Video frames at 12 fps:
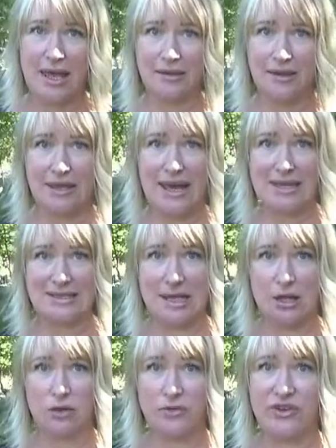in
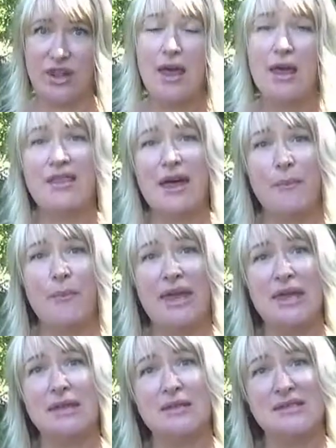ourselves. That
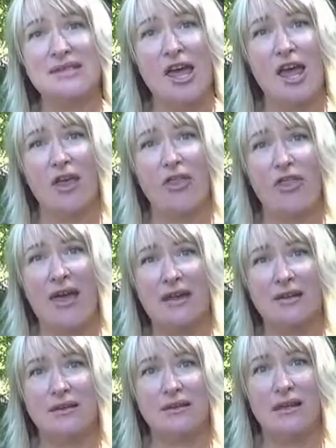means
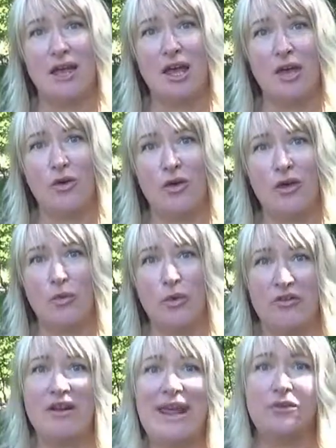that we
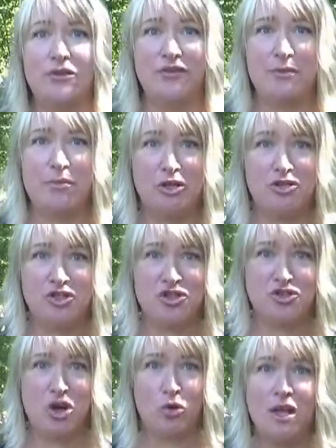run out of impulse
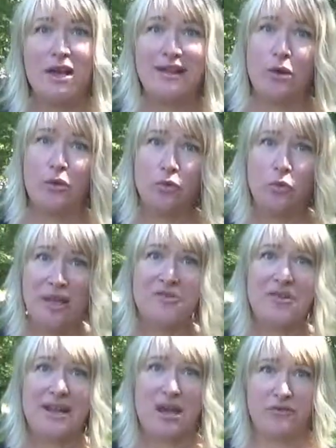control. Now, when we run out of